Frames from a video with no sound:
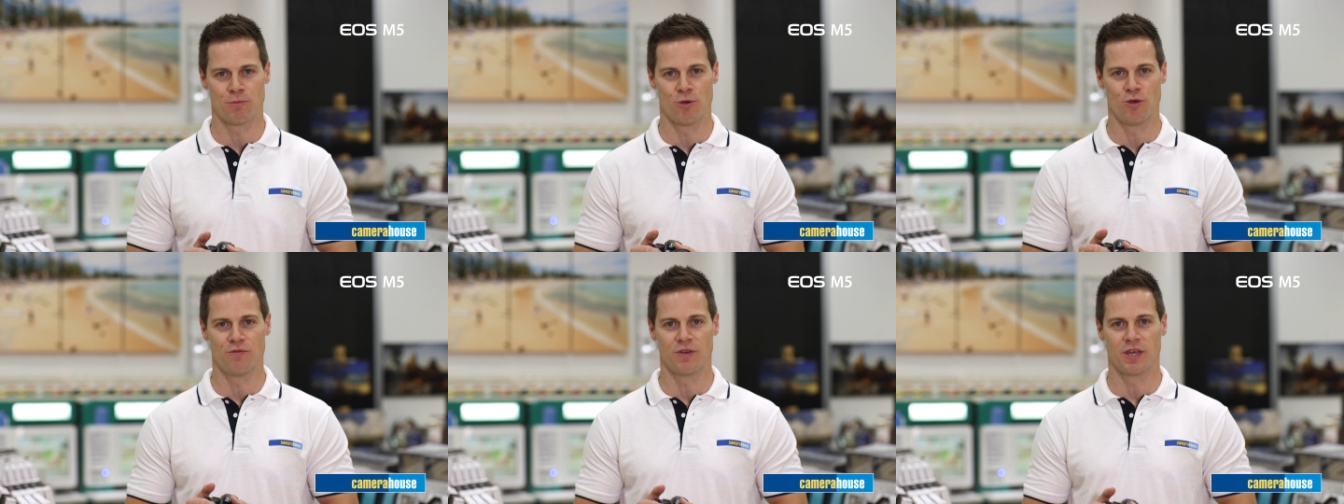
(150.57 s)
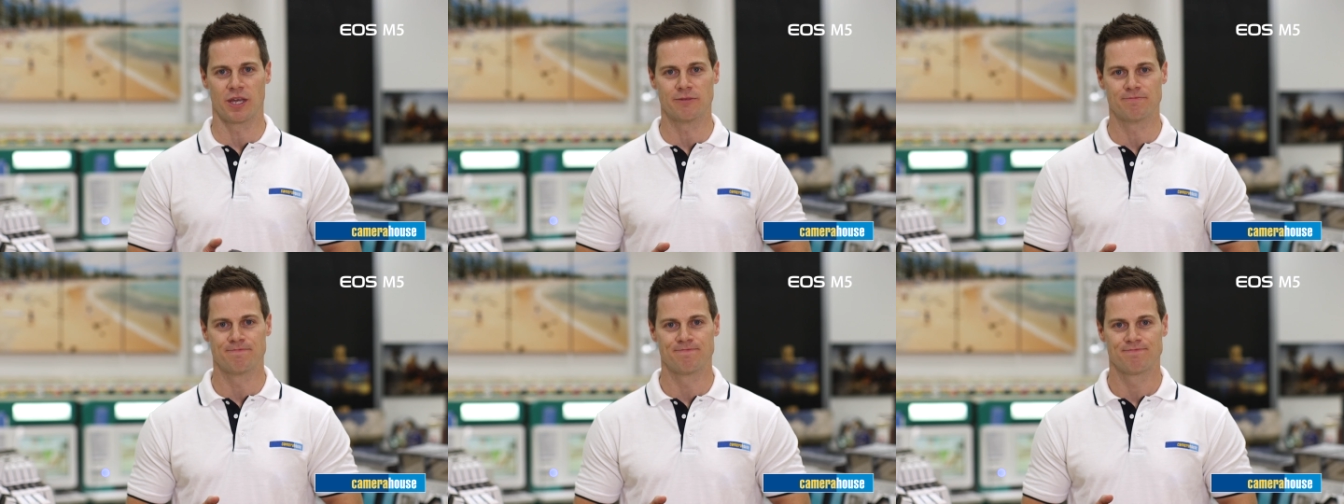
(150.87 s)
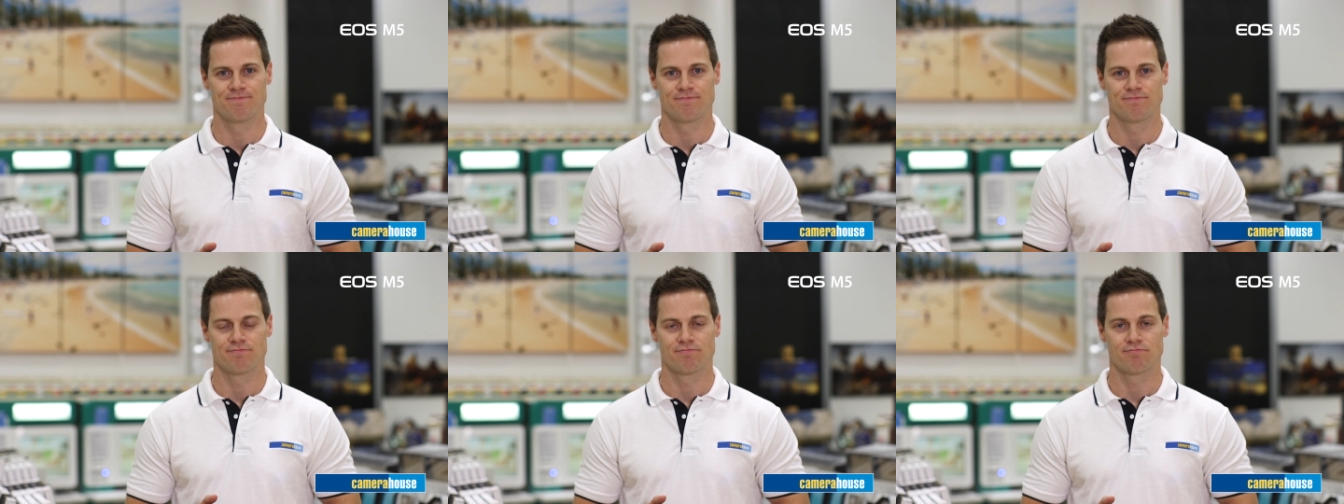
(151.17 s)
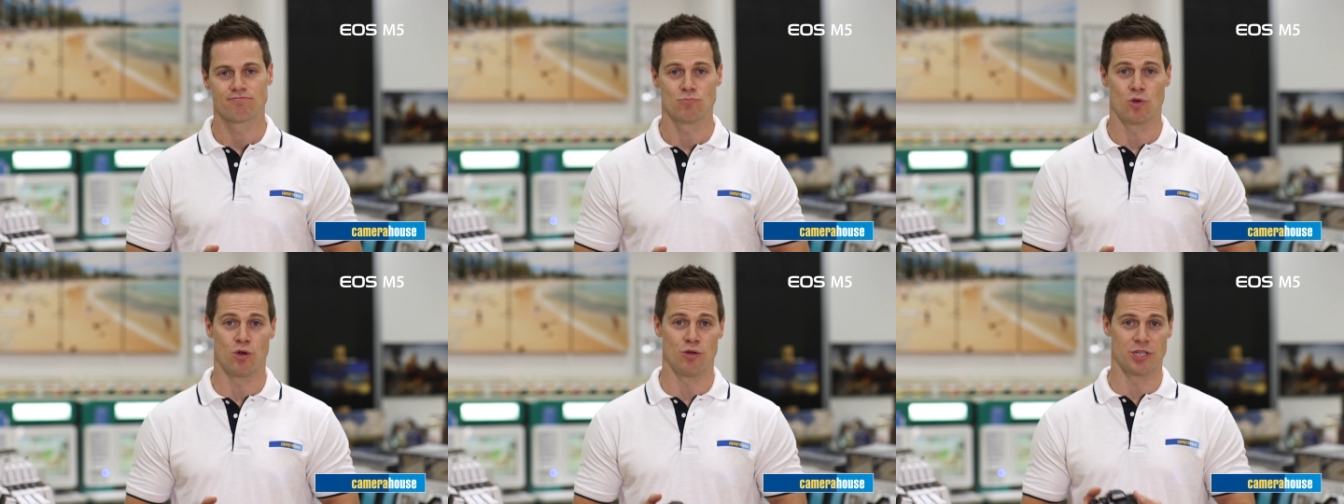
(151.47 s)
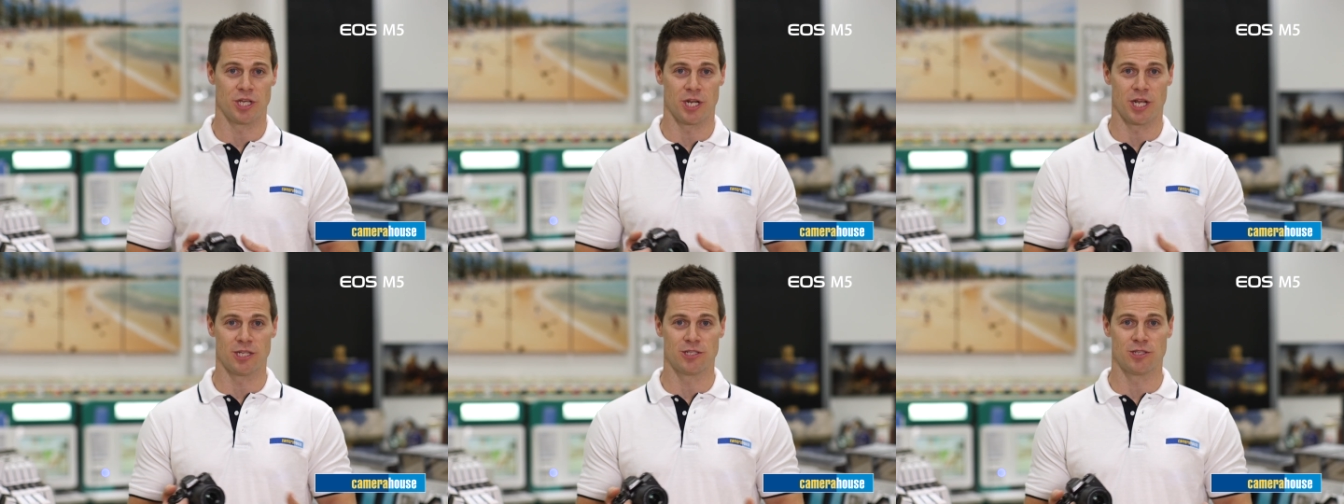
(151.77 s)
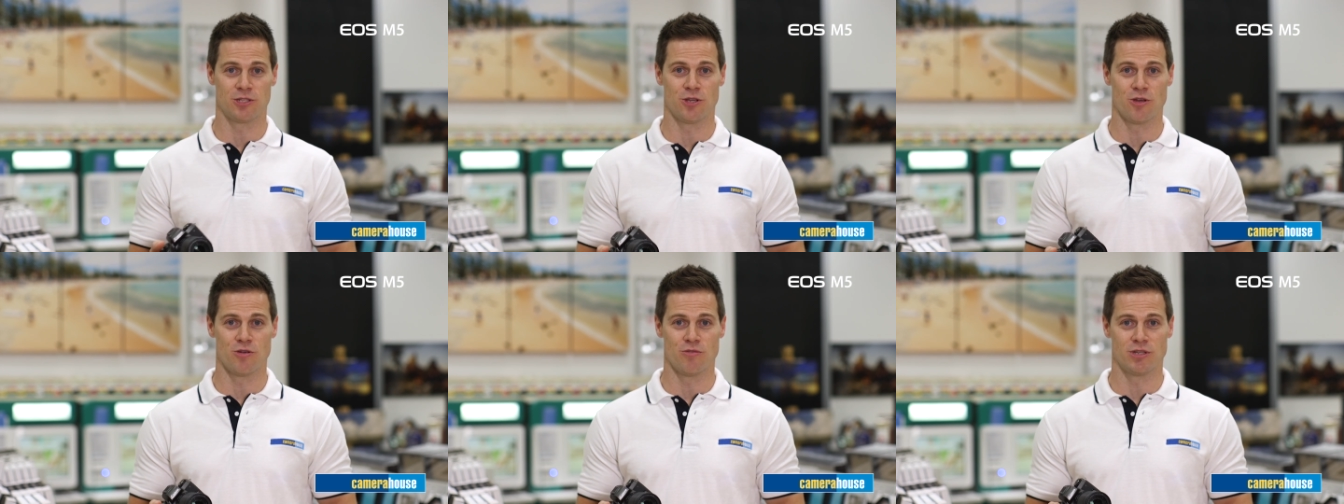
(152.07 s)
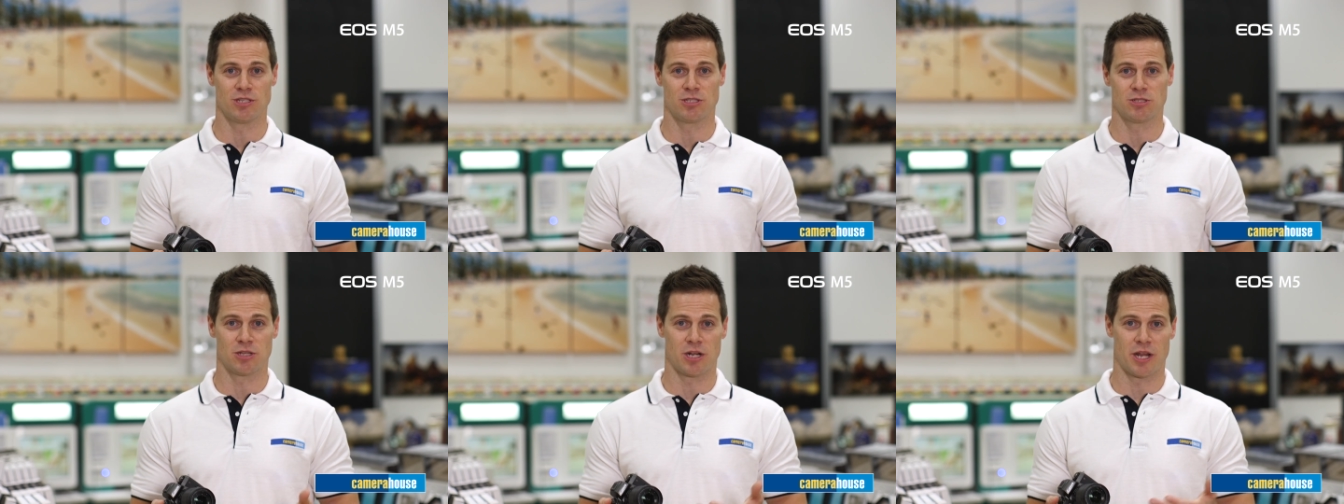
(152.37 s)
movie. All you need to do
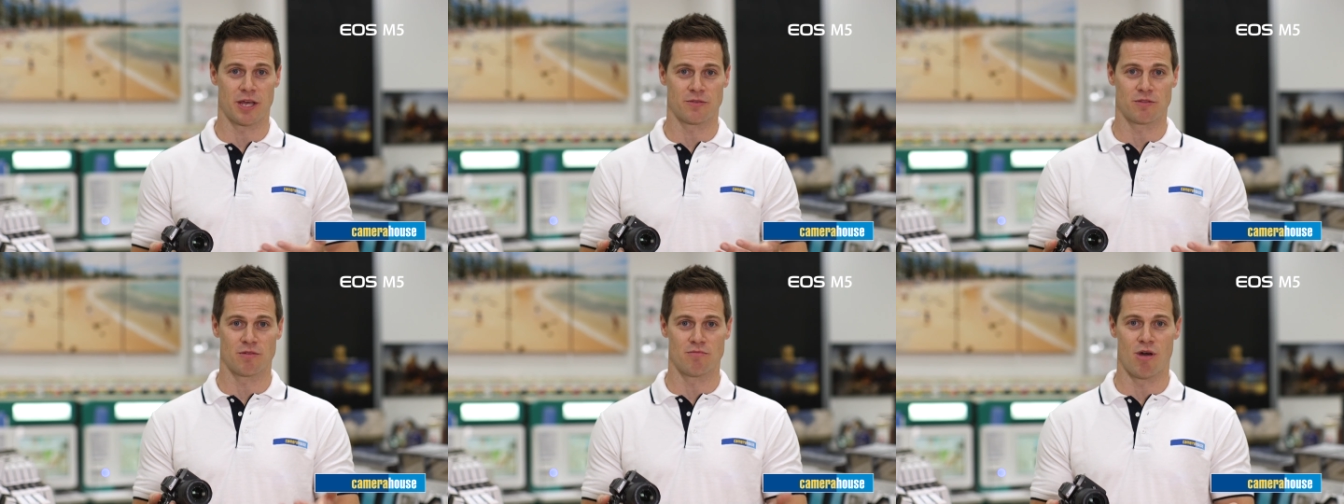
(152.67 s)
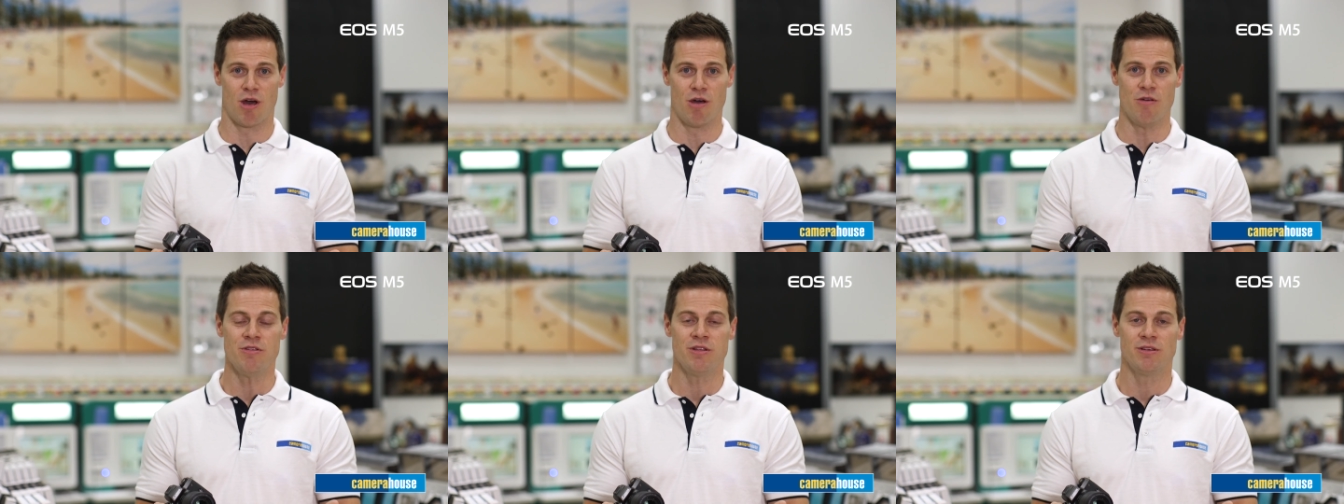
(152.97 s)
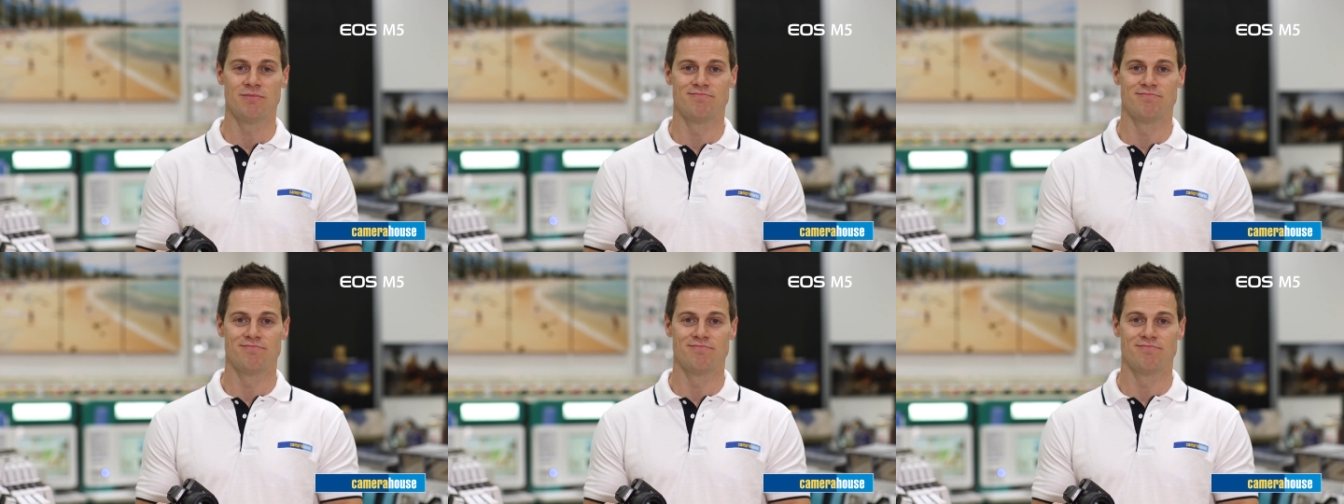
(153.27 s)
is select the mode,